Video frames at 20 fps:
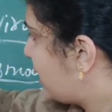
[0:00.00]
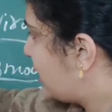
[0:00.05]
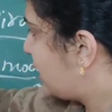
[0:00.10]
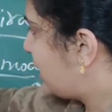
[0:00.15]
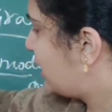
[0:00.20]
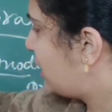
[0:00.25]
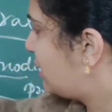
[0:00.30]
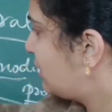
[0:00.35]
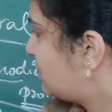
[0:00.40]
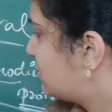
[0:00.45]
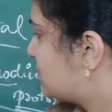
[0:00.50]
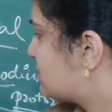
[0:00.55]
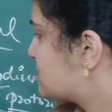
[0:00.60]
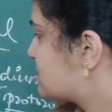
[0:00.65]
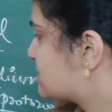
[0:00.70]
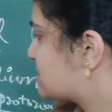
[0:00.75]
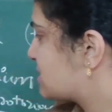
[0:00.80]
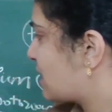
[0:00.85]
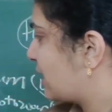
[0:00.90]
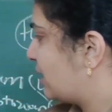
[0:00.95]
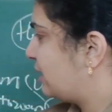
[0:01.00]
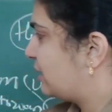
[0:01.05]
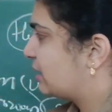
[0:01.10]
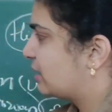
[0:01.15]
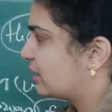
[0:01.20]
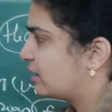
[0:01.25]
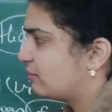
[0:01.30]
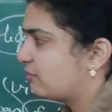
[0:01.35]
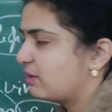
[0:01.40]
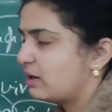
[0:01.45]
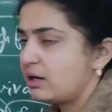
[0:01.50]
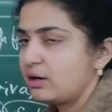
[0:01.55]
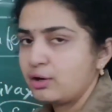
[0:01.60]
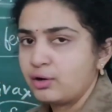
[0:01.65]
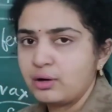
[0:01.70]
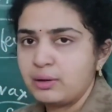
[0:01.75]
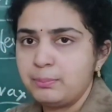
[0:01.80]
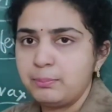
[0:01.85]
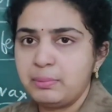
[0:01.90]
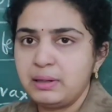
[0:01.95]
Again this cycle
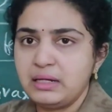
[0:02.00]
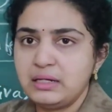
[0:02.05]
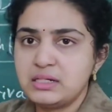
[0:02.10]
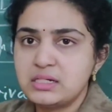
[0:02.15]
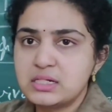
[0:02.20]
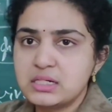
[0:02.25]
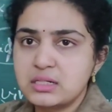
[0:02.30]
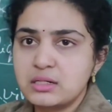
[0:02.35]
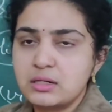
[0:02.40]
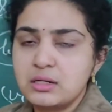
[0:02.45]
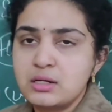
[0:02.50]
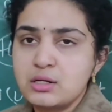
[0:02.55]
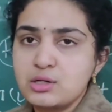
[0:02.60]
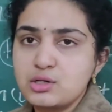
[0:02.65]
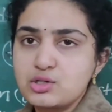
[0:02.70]
will repeat.